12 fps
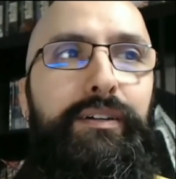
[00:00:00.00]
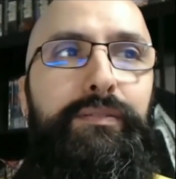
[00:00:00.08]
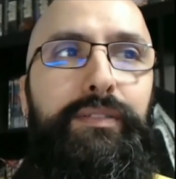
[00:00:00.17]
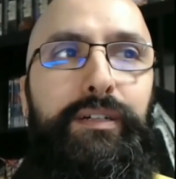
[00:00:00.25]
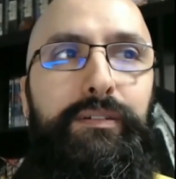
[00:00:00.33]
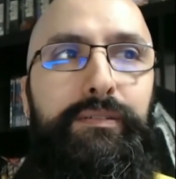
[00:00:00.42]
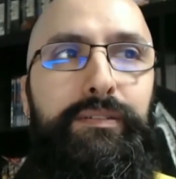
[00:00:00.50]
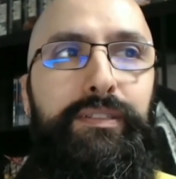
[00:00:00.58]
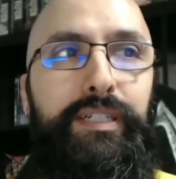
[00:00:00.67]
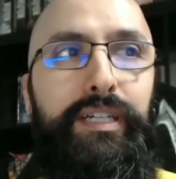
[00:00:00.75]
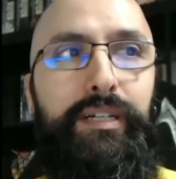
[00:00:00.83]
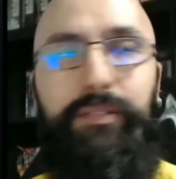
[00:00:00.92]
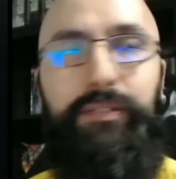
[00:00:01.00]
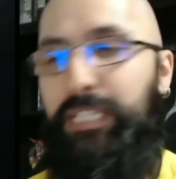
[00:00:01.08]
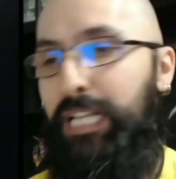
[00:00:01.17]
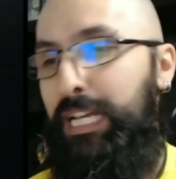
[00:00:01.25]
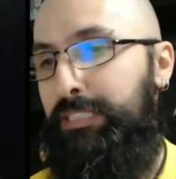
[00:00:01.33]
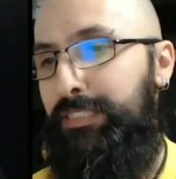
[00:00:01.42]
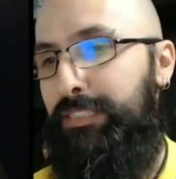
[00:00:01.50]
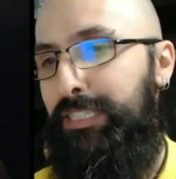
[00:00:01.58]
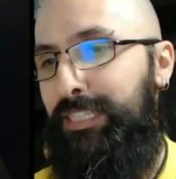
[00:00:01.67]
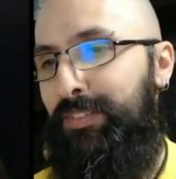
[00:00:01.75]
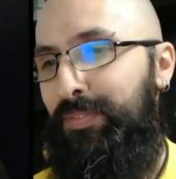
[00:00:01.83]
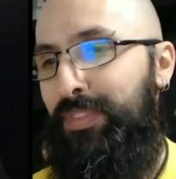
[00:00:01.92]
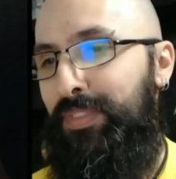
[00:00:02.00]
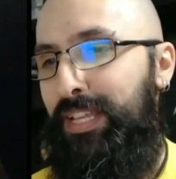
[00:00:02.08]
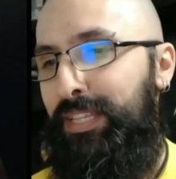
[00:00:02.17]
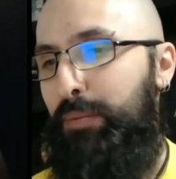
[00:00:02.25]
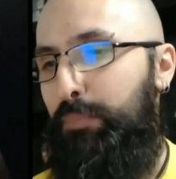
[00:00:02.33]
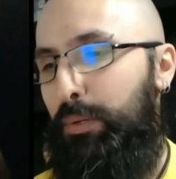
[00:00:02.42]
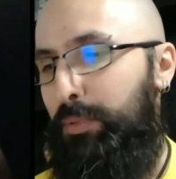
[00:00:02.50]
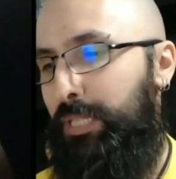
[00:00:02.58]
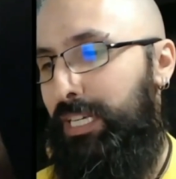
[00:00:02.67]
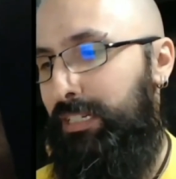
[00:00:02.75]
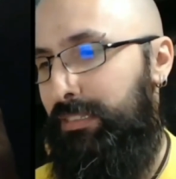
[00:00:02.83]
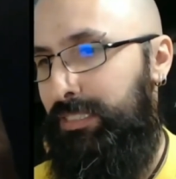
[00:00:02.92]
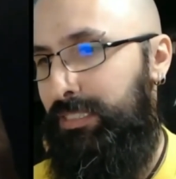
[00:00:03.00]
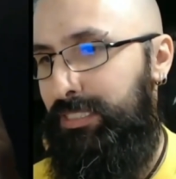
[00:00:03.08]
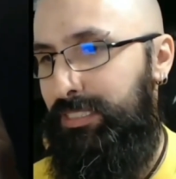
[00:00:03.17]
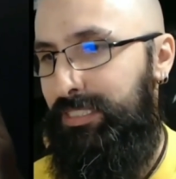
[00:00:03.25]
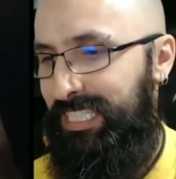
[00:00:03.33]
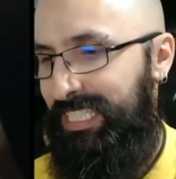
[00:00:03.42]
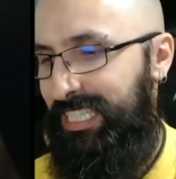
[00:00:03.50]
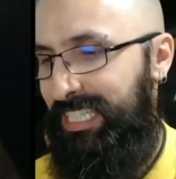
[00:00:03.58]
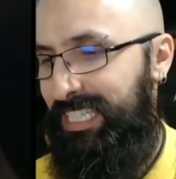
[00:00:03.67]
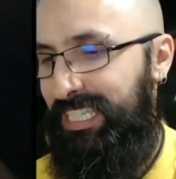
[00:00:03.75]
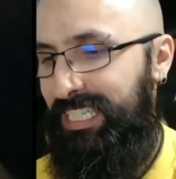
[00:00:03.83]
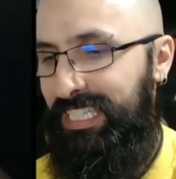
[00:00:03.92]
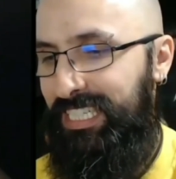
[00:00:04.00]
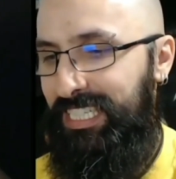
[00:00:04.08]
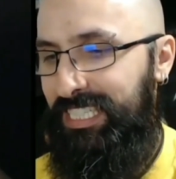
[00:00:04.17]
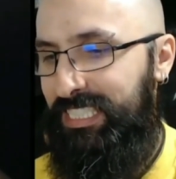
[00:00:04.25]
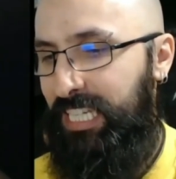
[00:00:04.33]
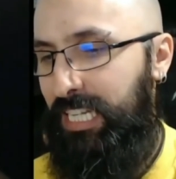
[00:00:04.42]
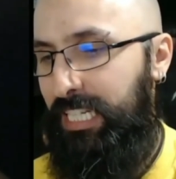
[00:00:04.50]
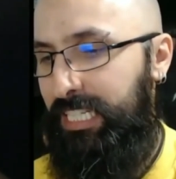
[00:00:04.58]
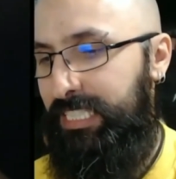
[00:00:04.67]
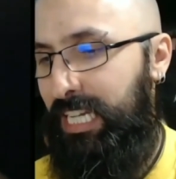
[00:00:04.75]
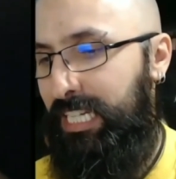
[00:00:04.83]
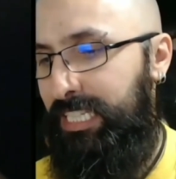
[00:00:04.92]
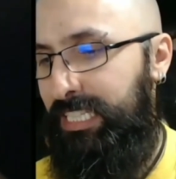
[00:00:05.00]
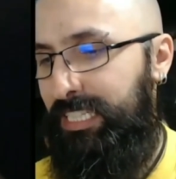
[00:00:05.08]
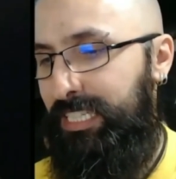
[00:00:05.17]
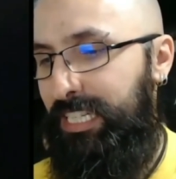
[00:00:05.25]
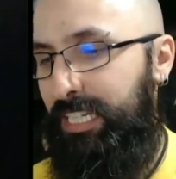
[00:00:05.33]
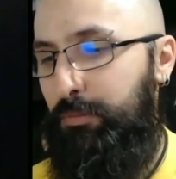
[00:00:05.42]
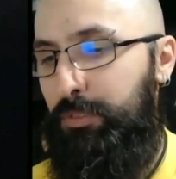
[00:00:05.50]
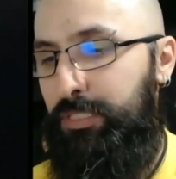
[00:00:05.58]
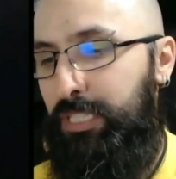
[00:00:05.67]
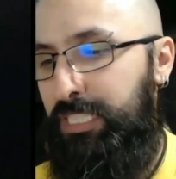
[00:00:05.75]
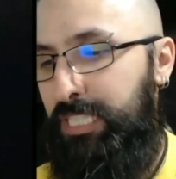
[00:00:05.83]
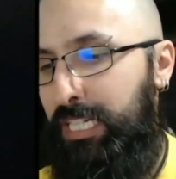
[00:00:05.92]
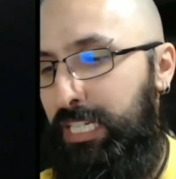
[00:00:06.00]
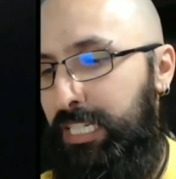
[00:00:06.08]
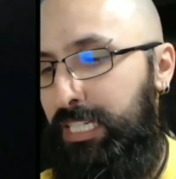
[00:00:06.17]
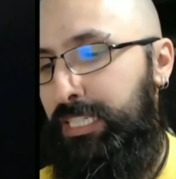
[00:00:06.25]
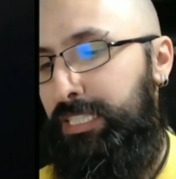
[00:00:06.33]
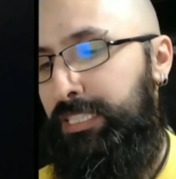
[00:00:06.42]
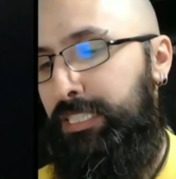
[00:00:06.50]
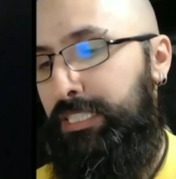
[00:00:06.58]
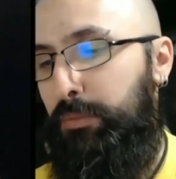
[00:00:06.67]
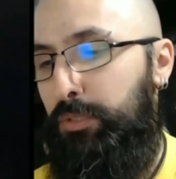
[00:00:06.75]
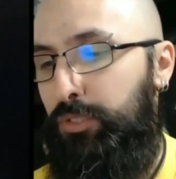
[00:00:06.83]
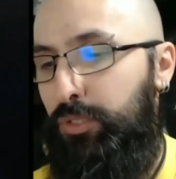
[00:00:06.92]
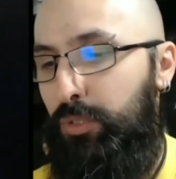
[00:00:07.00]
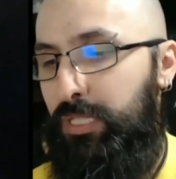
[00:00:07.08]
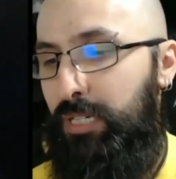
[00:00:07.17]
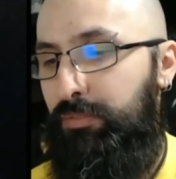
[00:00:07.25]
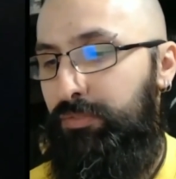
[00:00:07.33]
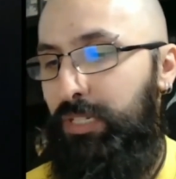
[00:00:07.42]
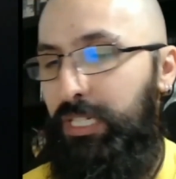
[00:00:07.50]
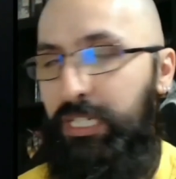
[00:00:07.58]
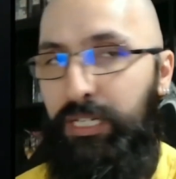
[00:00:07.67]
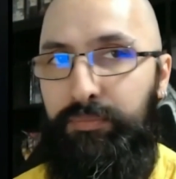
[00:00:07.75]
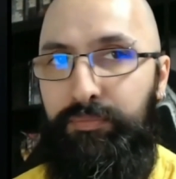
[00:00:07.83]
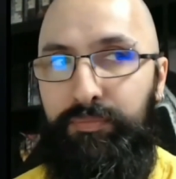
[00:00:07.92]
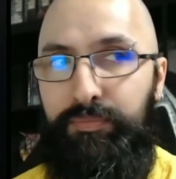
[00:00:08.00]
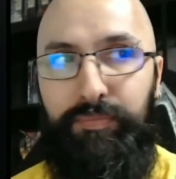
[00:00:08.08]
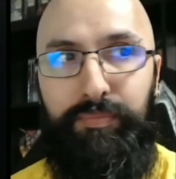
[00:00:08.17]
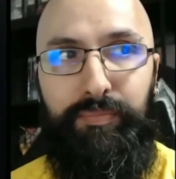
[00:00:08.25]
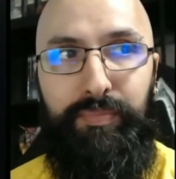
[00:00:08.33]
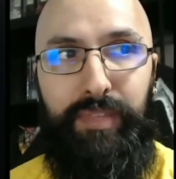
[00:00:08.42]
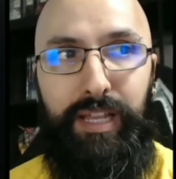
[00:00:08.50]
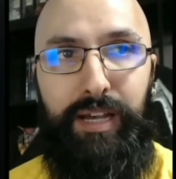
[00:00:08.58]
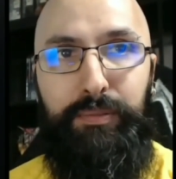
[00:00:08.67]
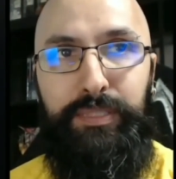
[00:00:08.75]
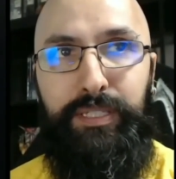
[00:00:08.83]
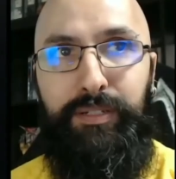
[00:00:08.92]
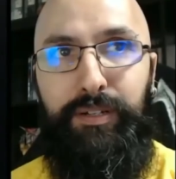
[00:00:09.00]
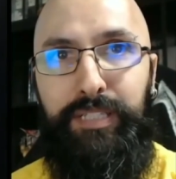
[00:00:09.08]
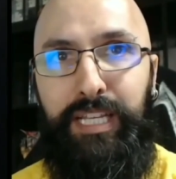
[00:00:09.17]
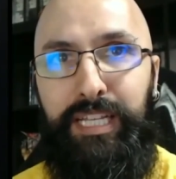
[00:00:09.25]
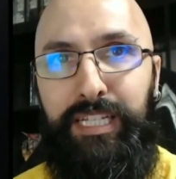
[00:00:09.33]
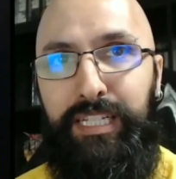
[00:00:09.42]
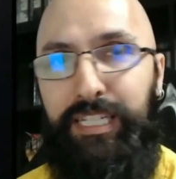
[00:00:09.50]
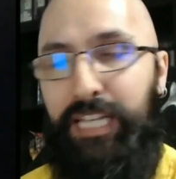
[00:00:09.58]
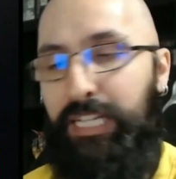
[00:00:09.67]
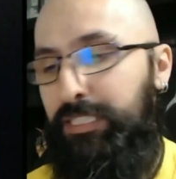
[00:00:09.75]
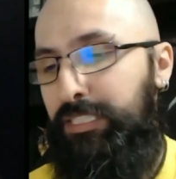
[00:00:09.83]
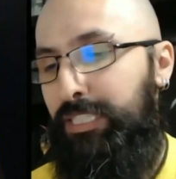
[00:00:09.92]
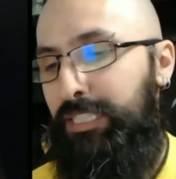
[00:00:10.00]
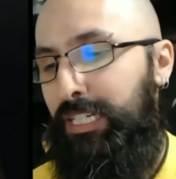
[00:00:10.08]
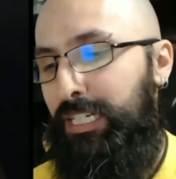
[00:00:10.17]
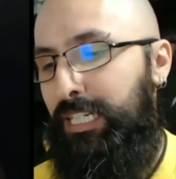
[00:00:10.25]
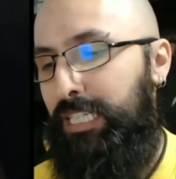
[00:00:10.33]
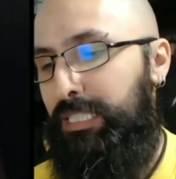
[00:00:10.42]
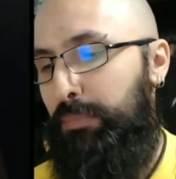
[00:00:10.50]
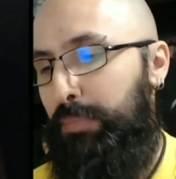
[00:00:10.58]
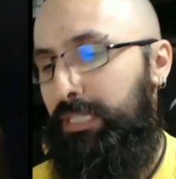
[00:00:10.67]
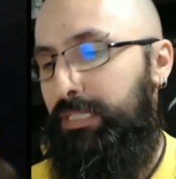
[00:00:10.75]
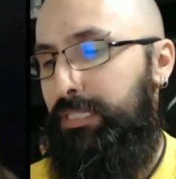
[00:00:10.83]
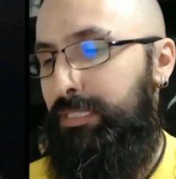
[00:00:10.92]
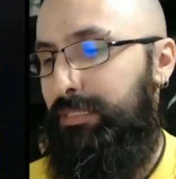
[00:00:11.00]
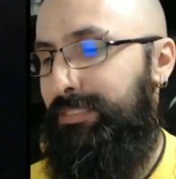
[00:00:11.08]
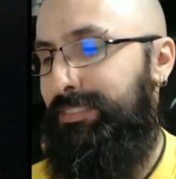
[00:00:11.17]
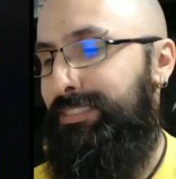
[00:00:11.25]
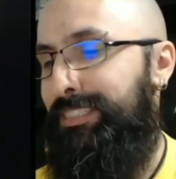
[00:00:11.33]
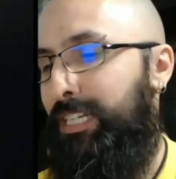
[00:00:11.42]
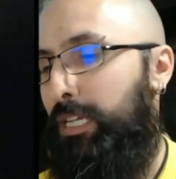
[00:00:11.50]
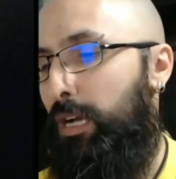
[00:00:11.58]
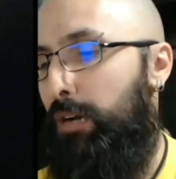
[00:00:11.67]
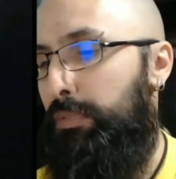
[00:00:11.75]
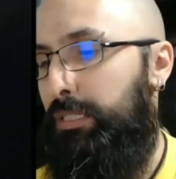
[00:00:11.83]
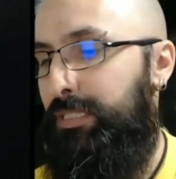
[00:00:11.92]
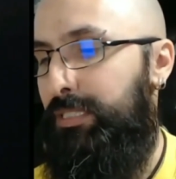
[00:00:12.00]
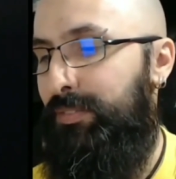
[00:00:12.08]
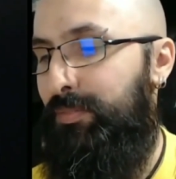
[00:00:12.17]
Oh, no. What's an extra? They're both here. It's kind of like worse than a sidekick, just someone who shows up for like a what's it called, a guest appearance in a comic book.